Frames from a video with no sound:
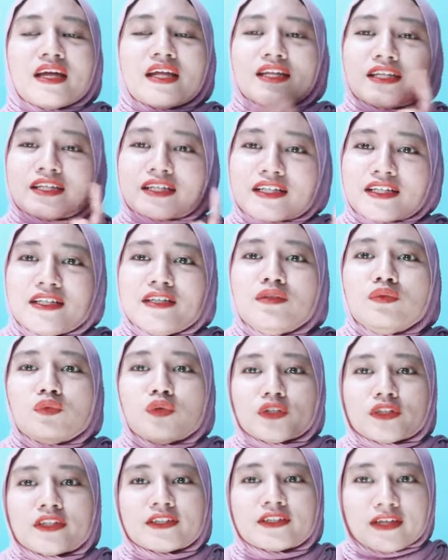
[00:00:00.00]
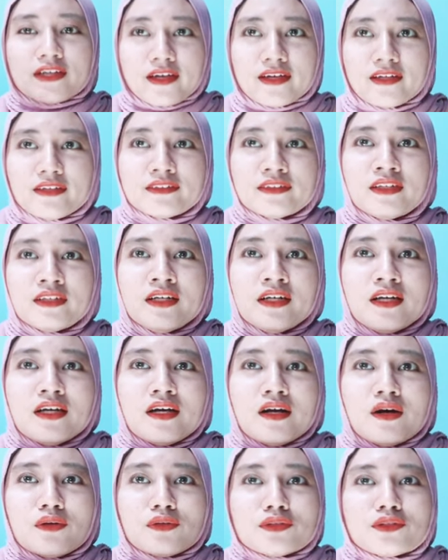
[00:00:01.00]
The Clean Water Act
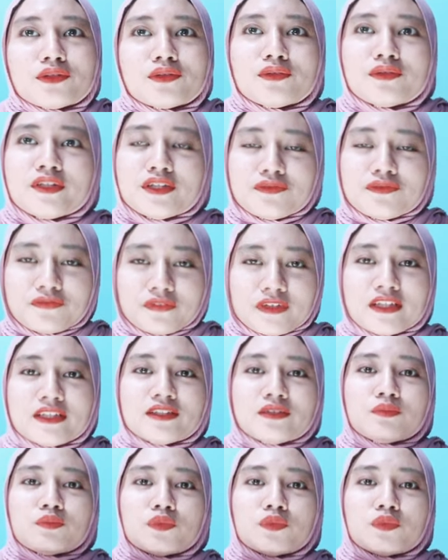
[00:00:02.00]
also defines